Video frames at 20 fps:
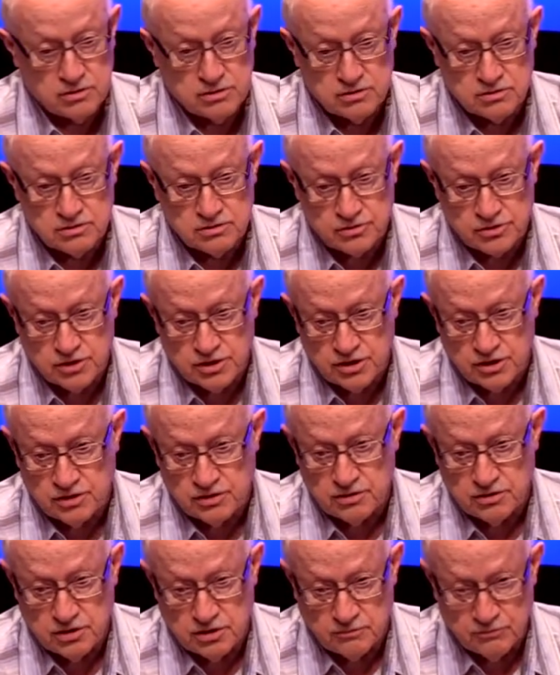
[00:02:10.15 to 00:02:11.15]
the
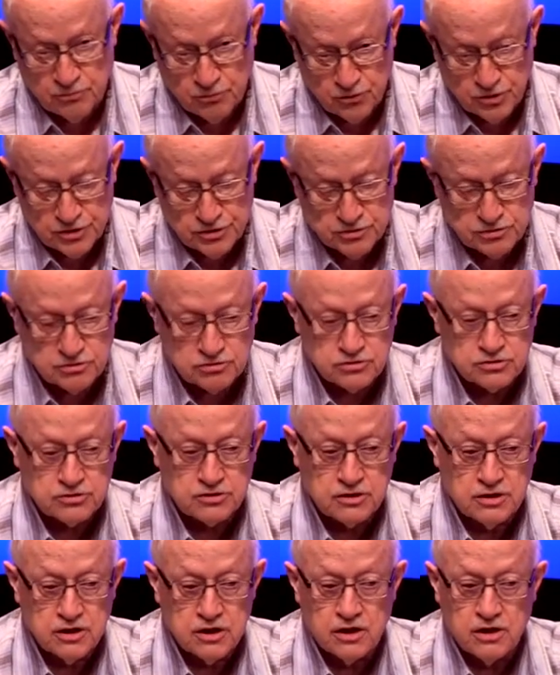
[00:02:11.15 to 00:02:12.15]

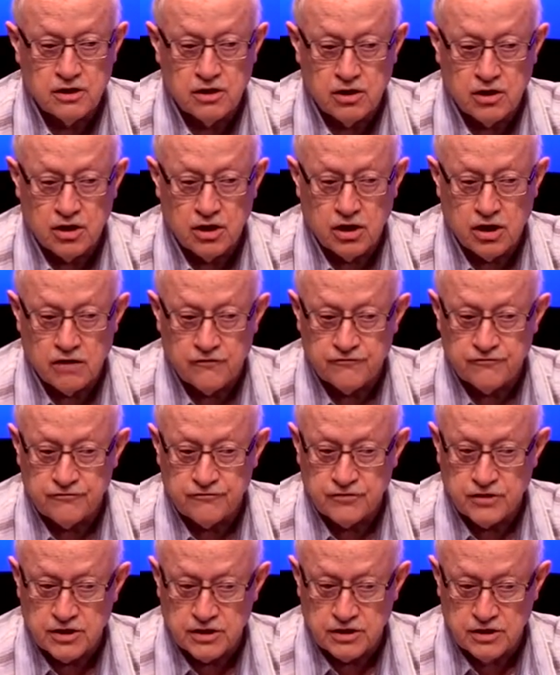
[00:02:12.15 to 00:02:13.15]
importance of